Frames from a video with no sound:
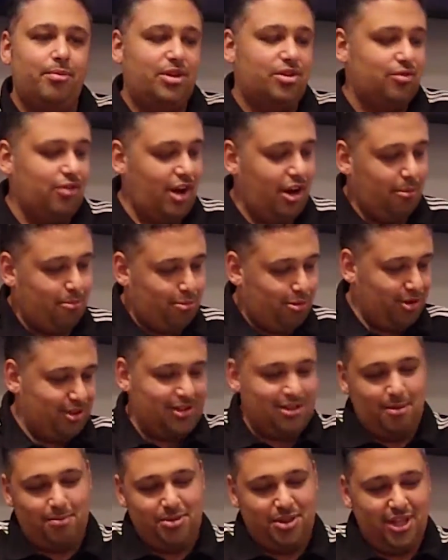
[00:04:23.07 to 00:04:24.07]
And we try to
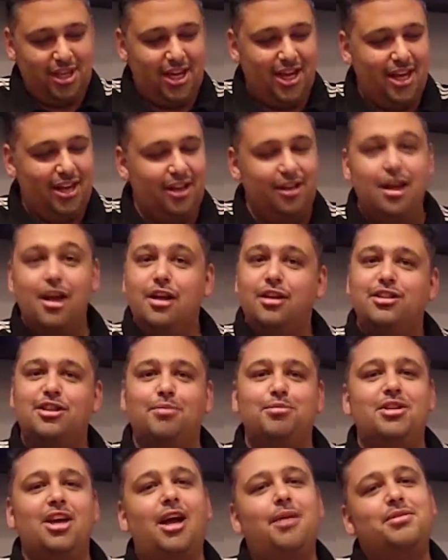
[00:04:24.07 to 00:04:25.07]
put something in, and
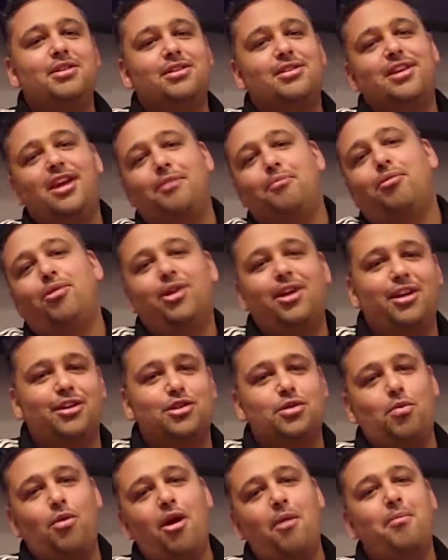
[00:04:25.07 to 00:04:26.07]
sometimes it's like
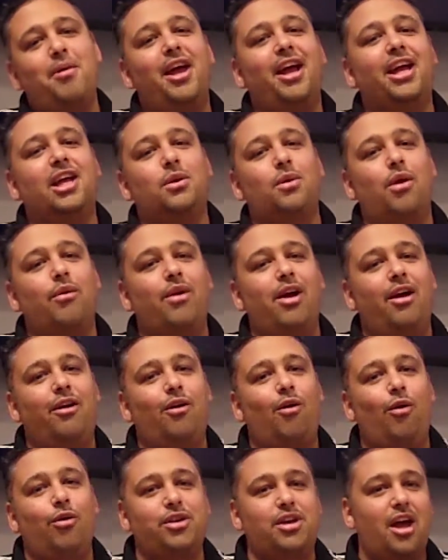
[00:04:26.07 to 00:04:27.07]
putting a square peg into a
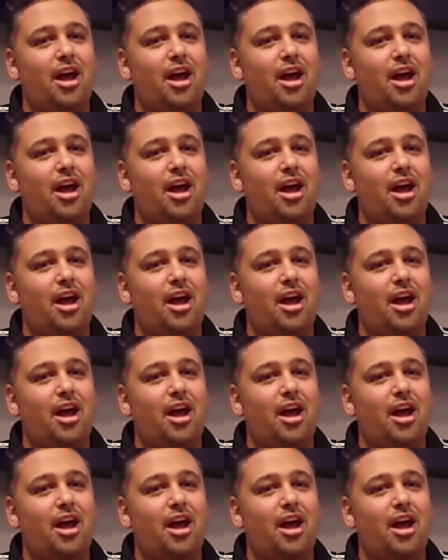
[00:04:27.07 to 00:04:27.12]
round hole,